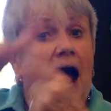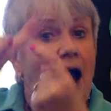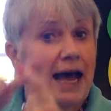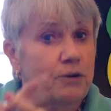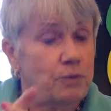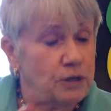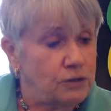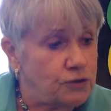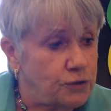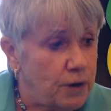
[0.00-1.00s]
I
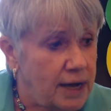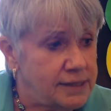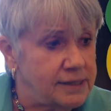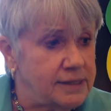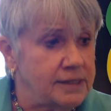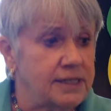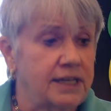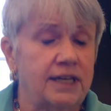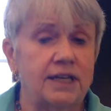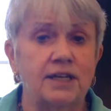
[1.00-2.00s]
will trust
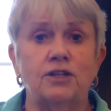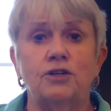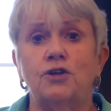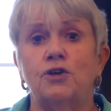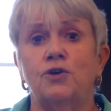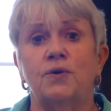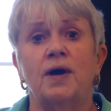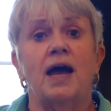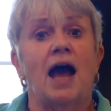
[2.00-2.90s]
in you.